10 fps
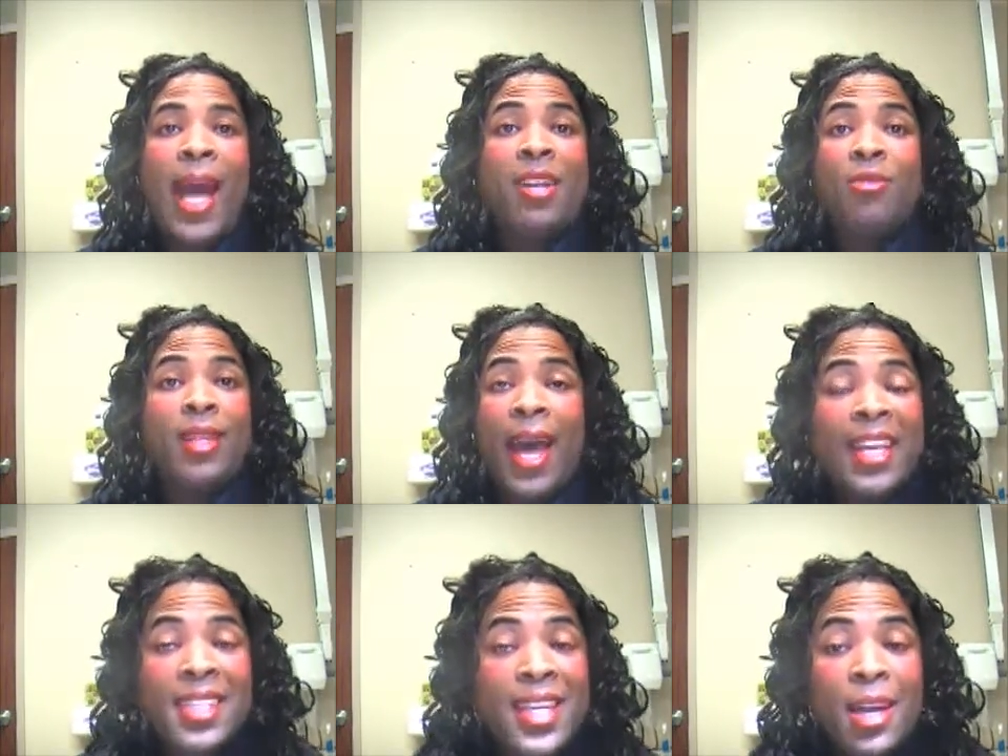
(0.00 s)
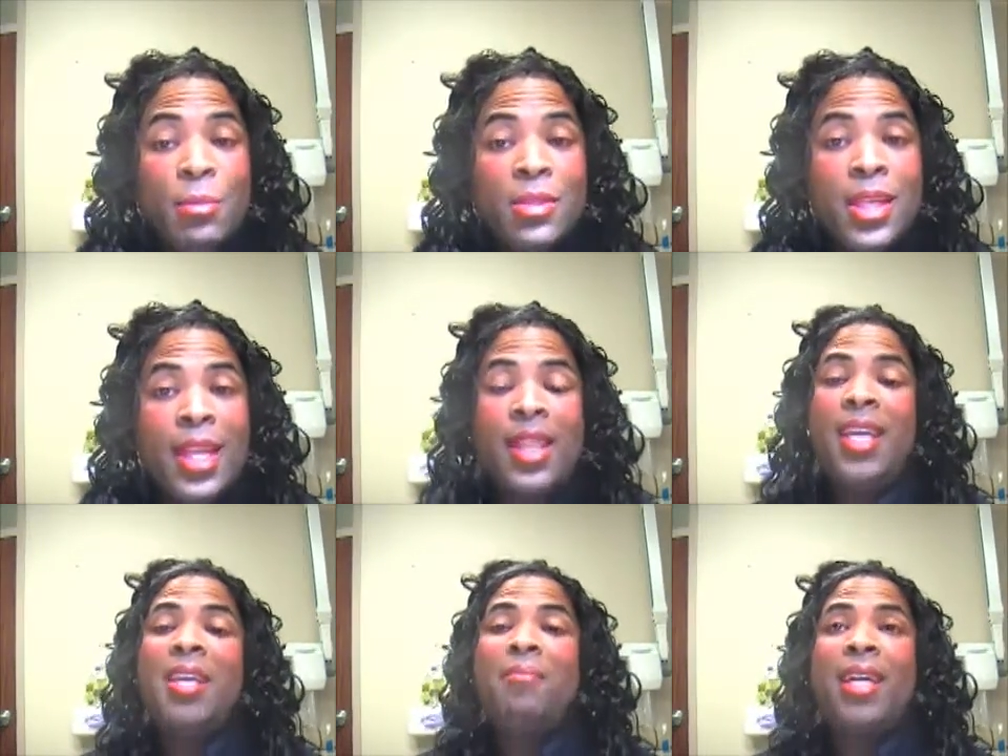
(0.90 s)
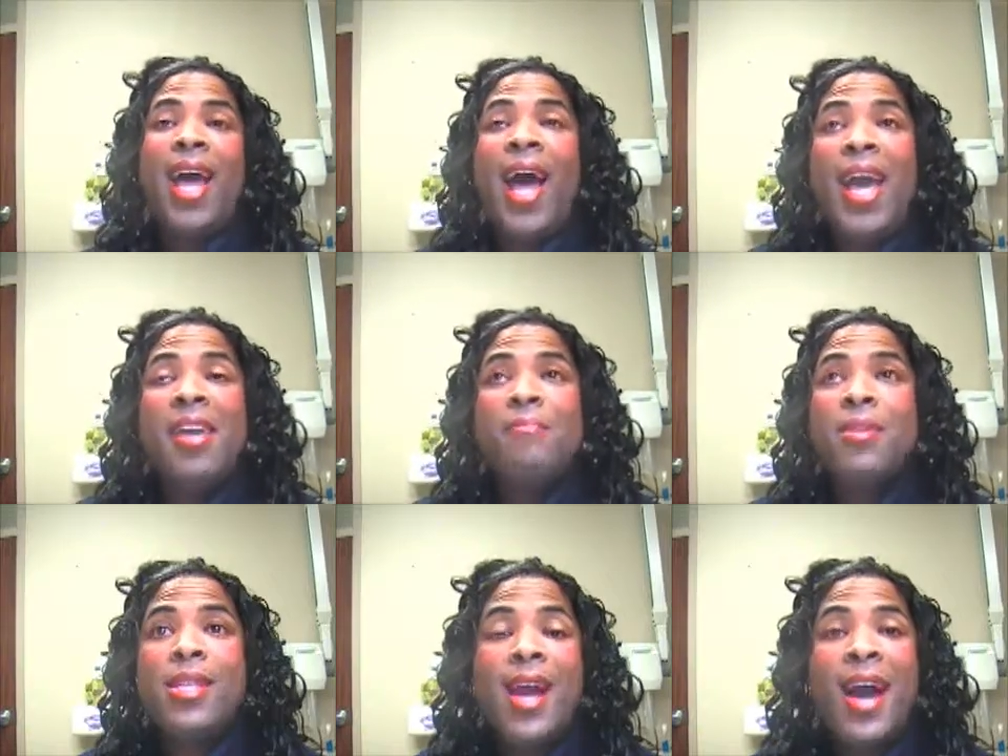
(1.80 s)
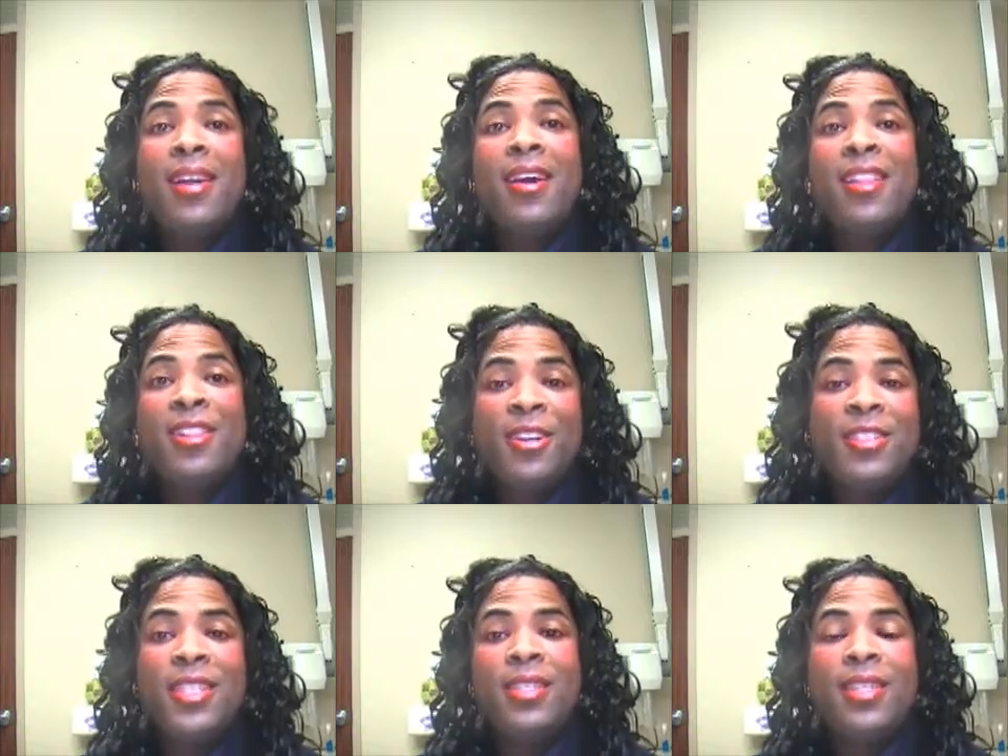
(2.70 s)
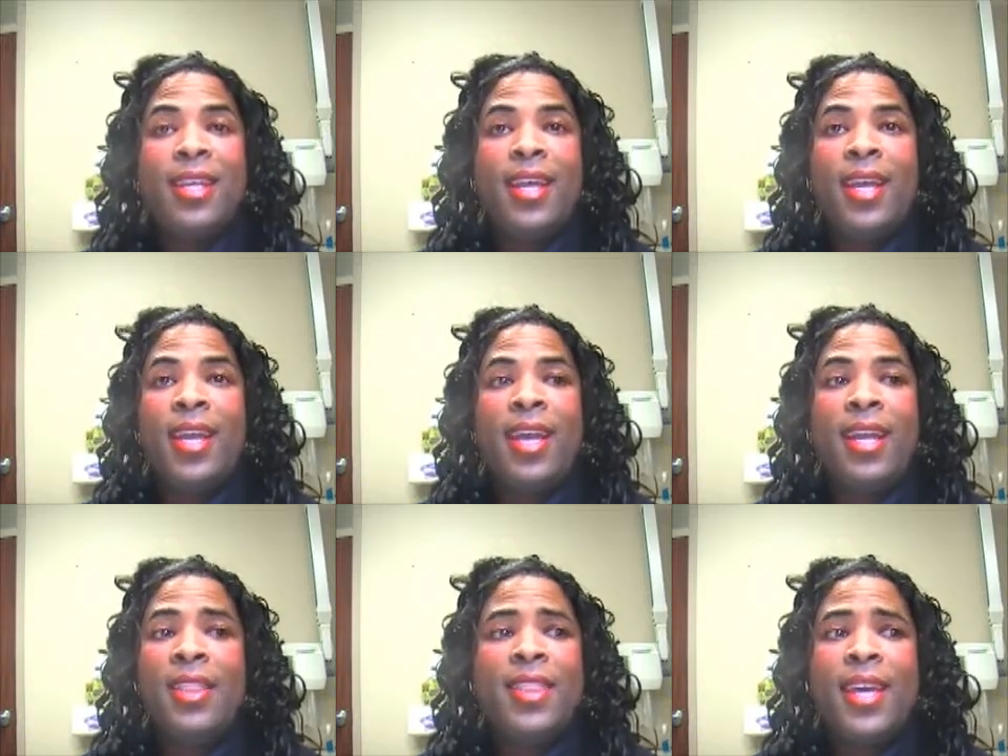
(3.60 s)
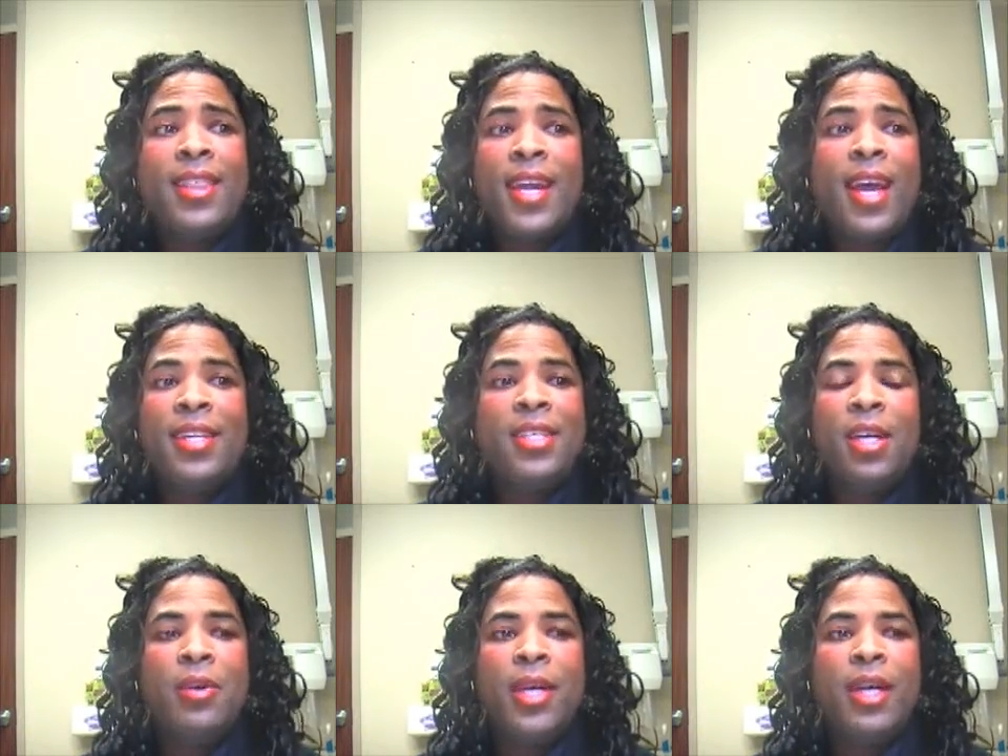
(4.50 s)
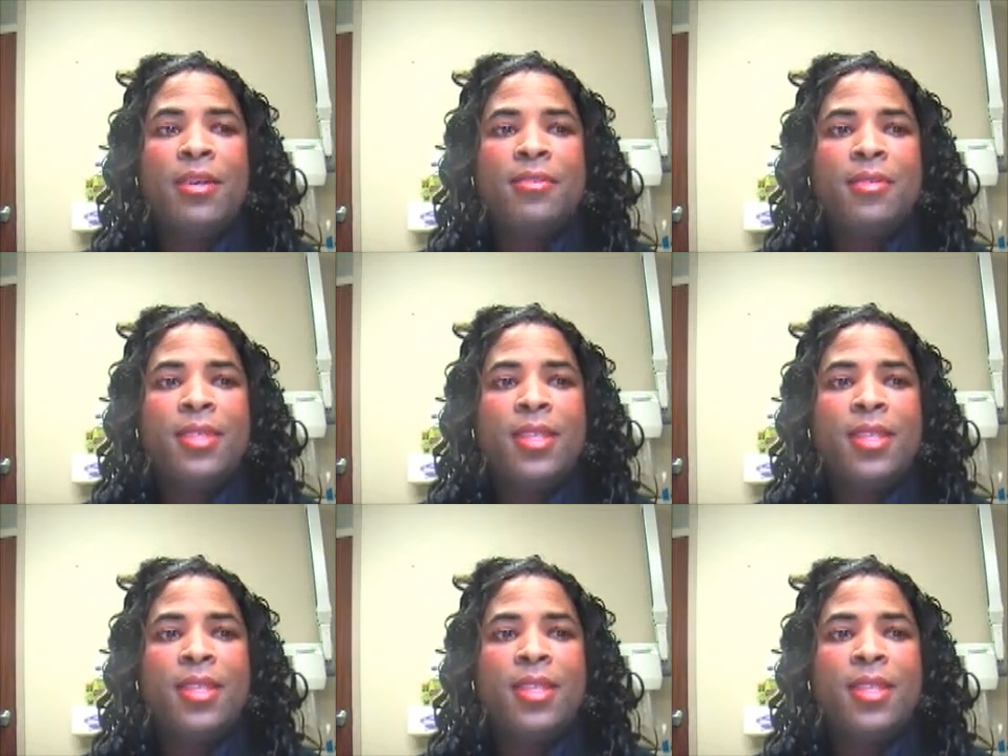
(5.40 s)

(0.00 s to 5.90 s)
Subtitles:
I don't like to eat almost anything, but I am not allergic to anything that I know of.